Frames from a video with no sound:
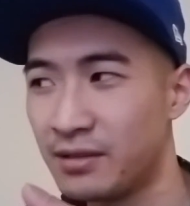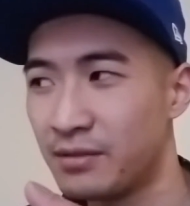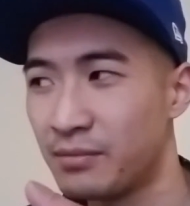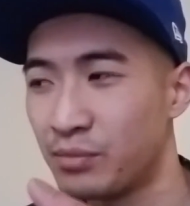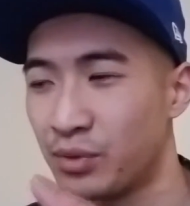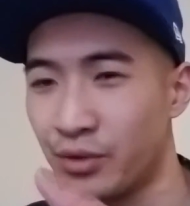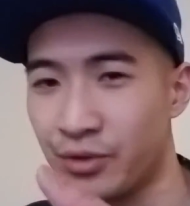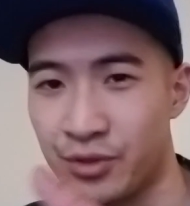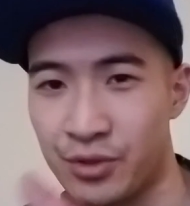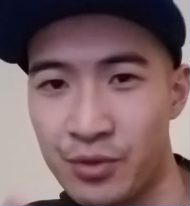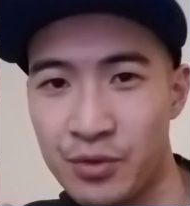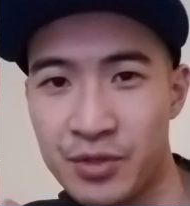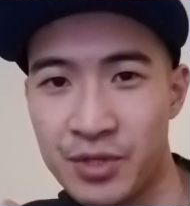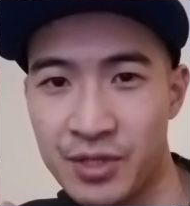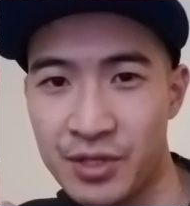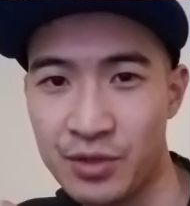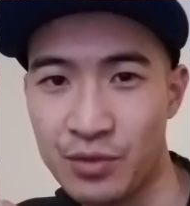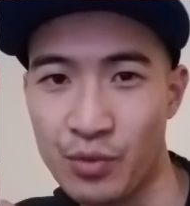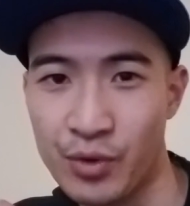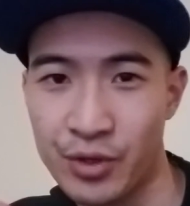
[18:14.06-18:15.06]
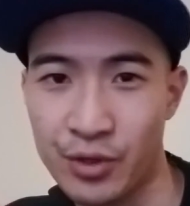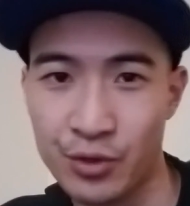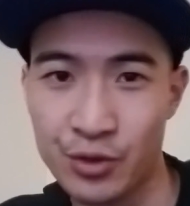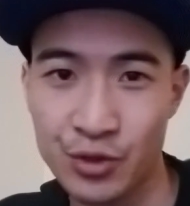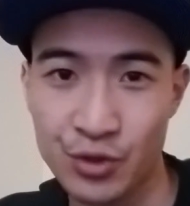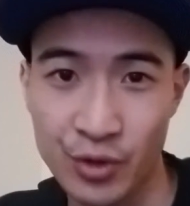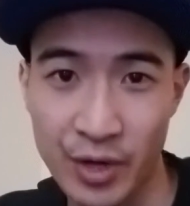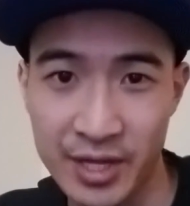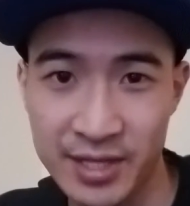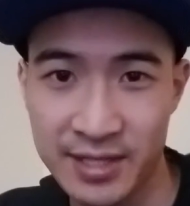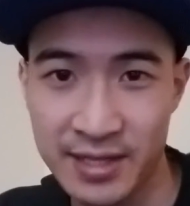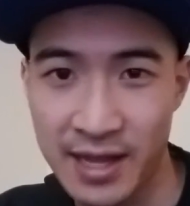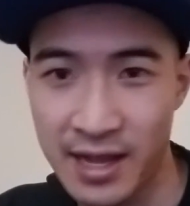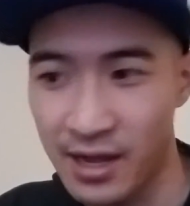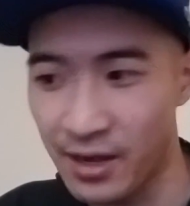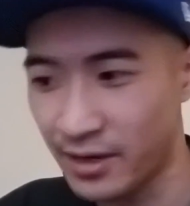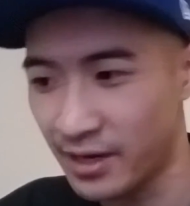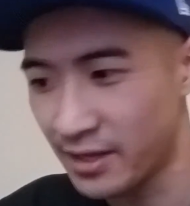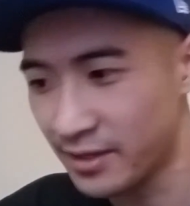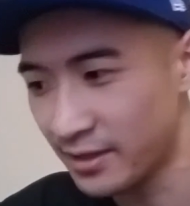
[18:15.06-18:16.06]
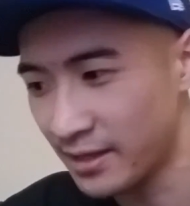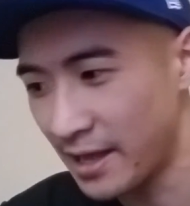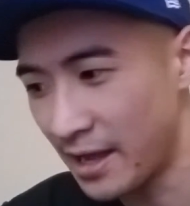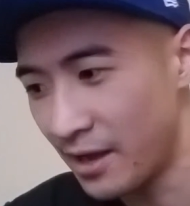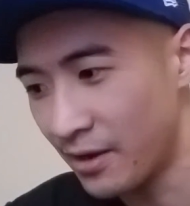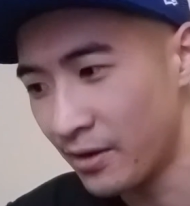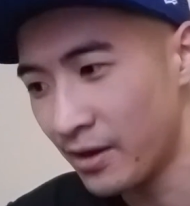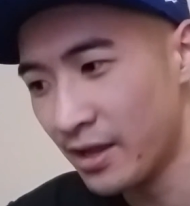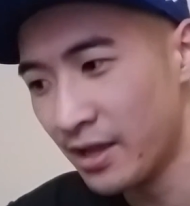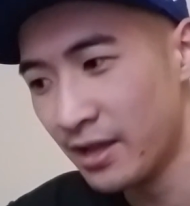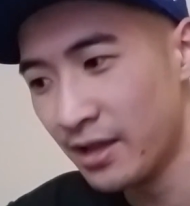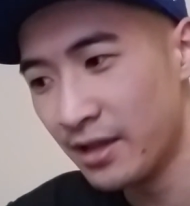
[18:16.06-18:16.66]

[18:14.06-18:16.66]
produces when you're stressed out, and now